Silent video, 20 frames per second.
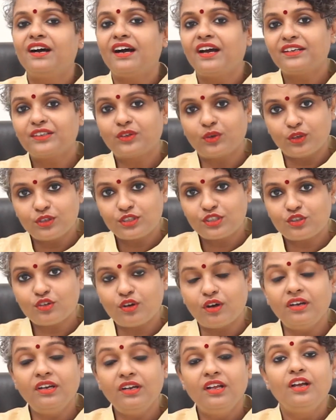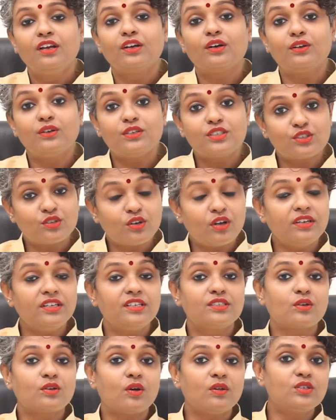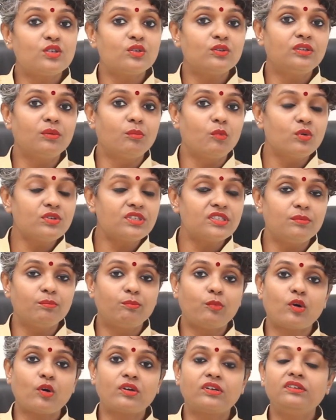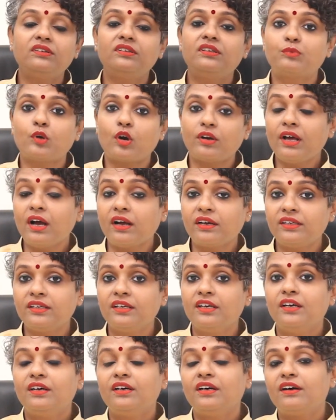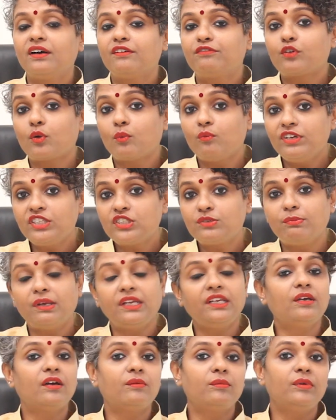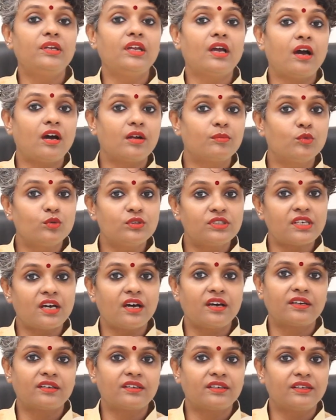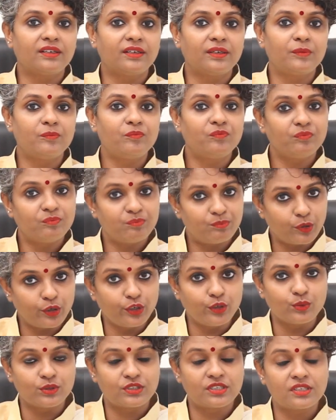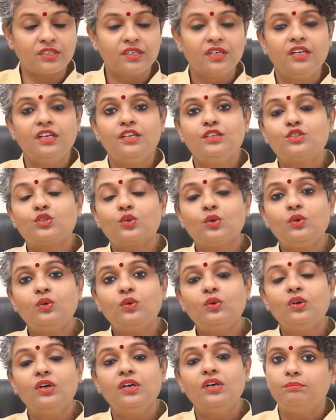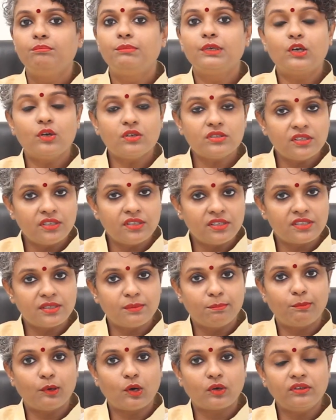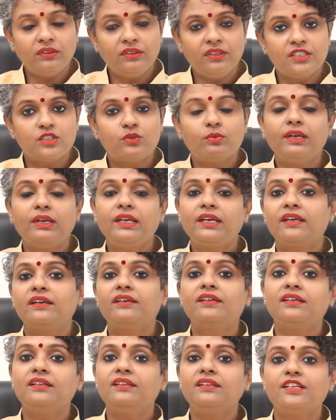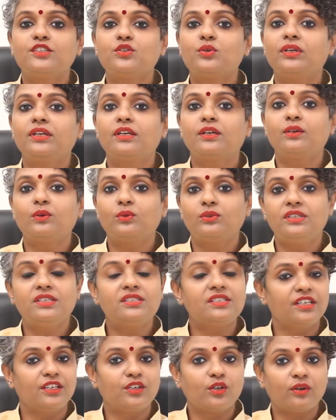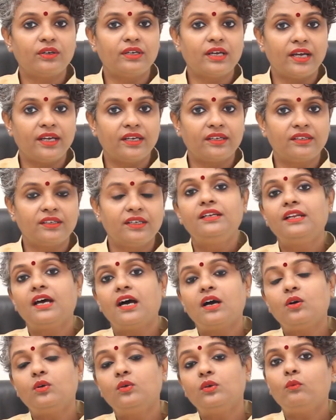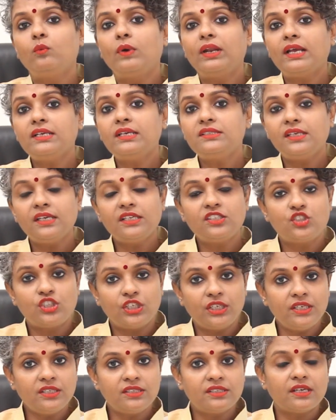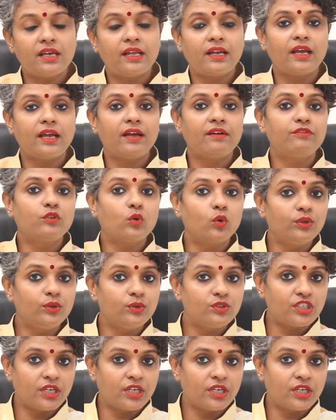and cholesterol is also the most important product from which many hormones are produced. So because it is important, it's very critical that you include this in your diet. Now, when I say cheese, and I have told you